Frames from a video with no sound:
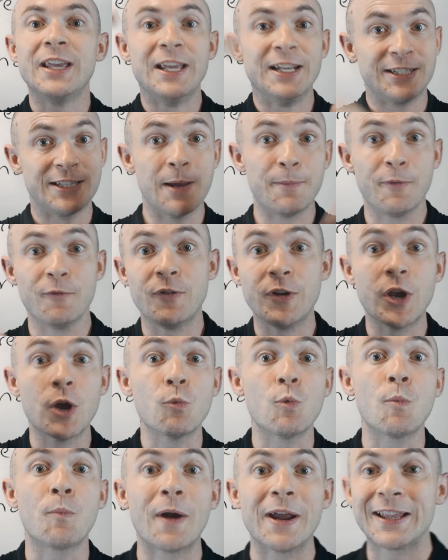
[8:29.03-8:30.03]
In a separate video,
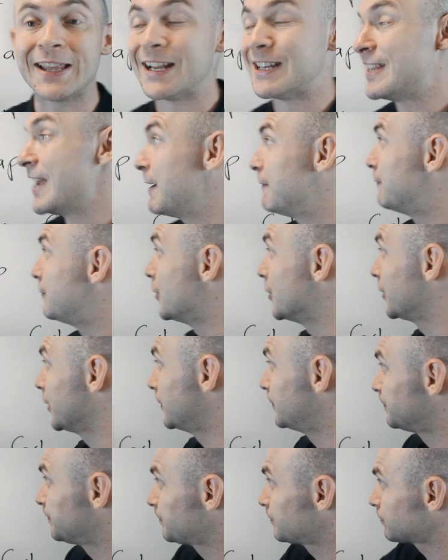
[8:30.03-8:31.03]
we'll break that down further.
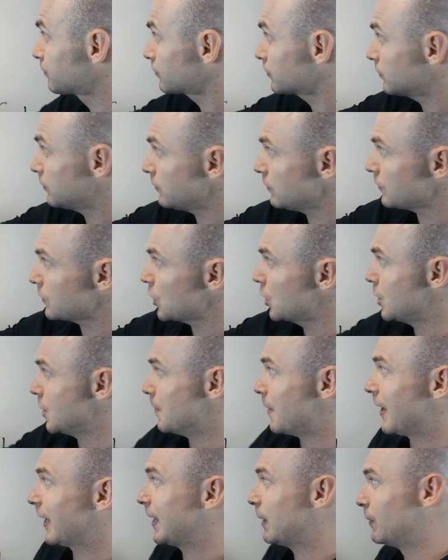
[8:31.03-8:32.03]
You
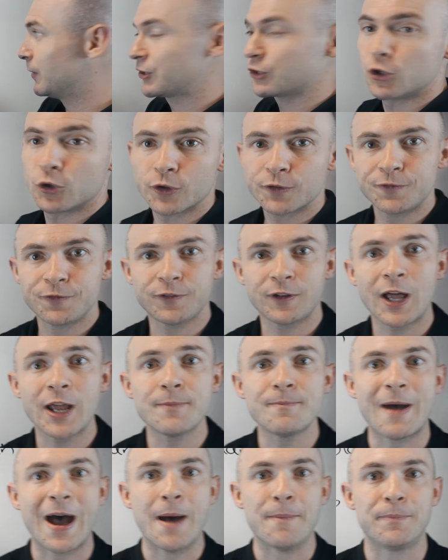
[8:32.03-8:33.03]
might get what's called a
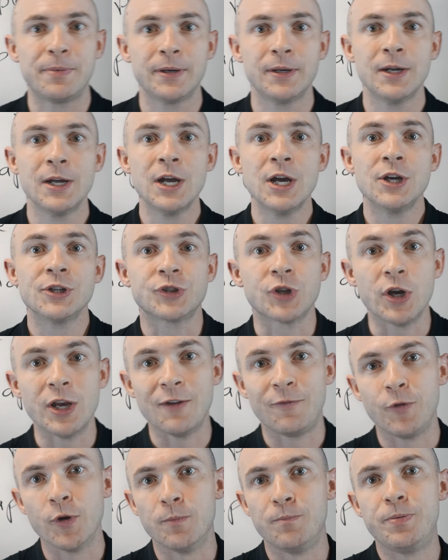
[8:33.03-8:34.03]
flood map. So
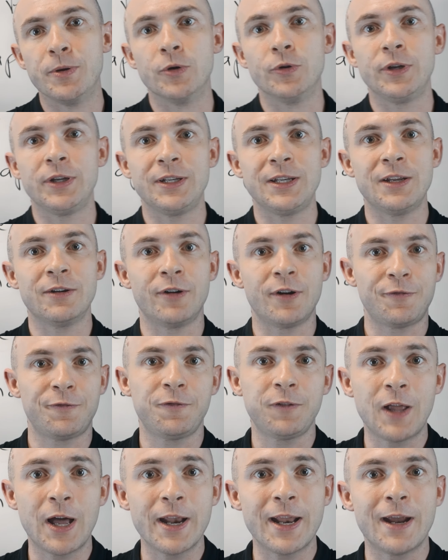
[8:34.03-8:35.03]
if you're building near a
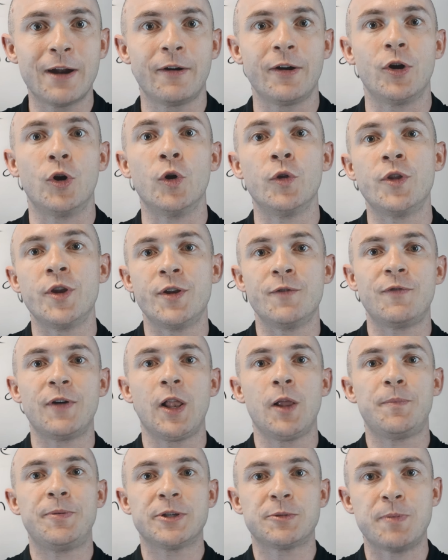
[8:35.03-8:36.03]
flood area or the
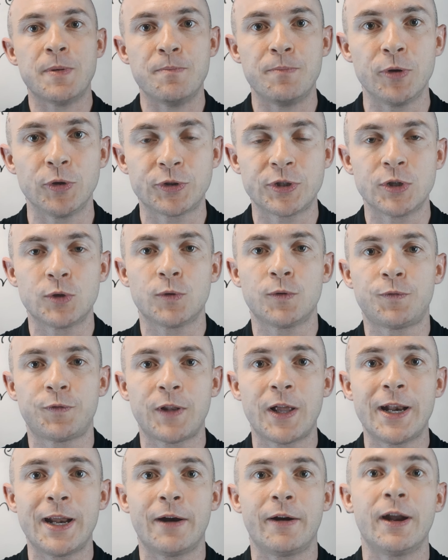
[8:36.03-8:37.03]
developer's been built into a
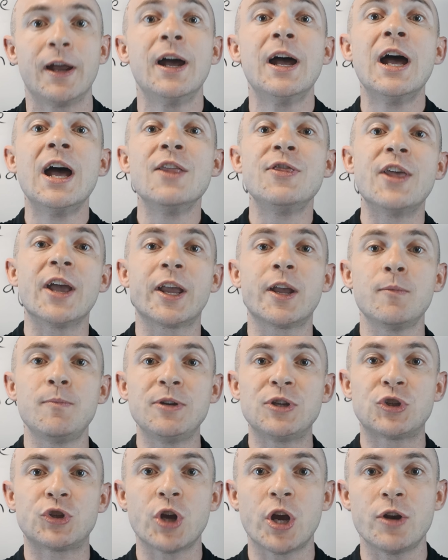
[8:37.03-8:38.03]
flood area, there could
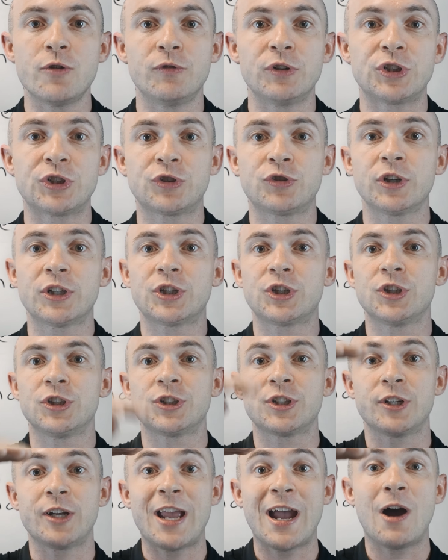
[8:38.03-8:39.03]
be certain
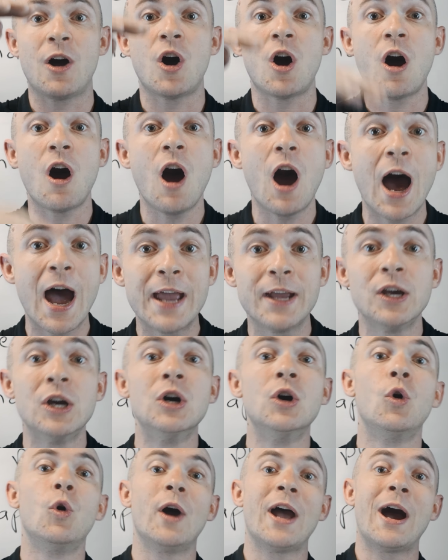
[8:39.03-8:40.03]
restrictions on how high
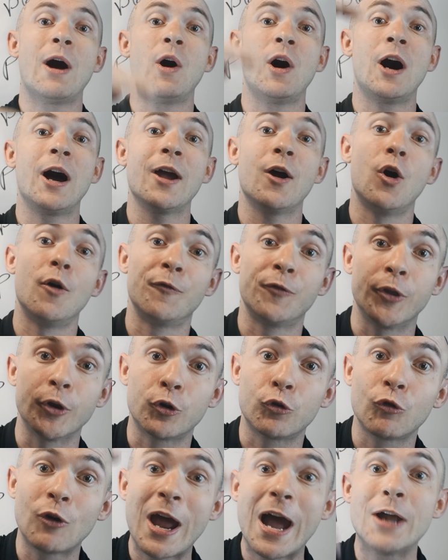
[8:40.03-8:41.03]
or how high off the
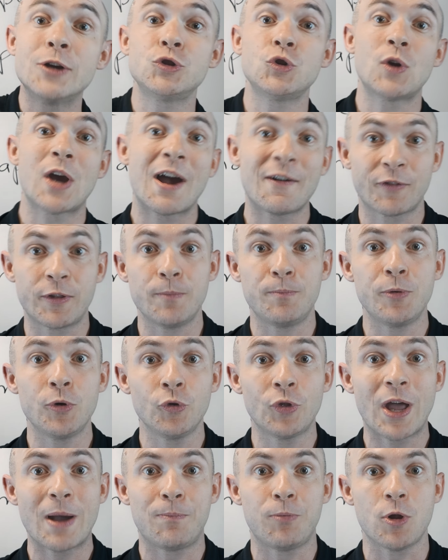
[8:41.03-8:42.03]
ground you have to
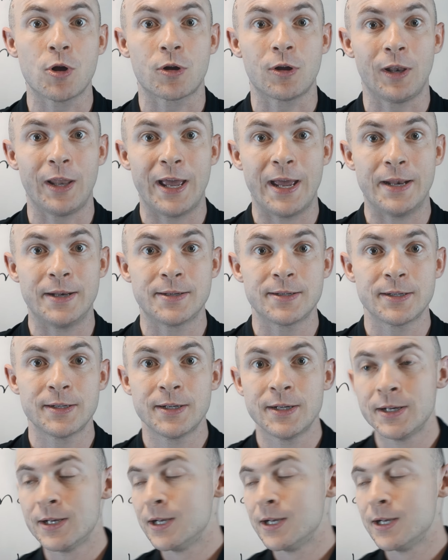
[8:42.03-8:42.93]
build that block of land.